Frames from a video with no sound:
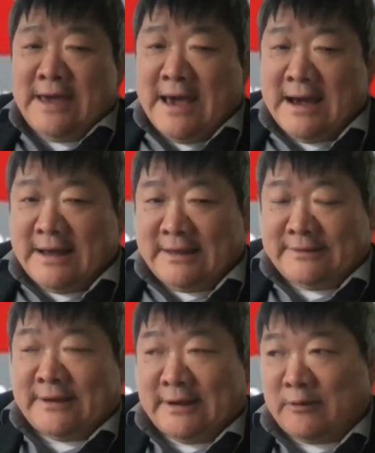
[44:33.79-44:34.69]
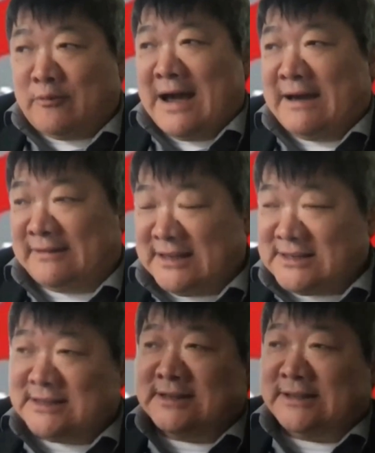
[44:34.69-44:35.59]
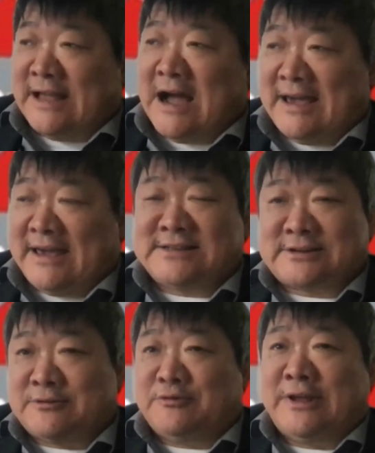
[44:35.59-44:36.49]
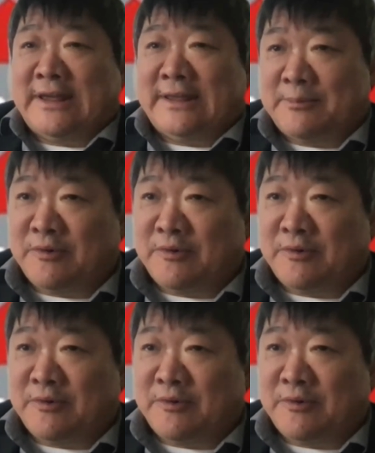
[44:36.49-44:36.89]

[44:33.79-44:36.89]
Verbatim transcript: And uh, while this is not excluding the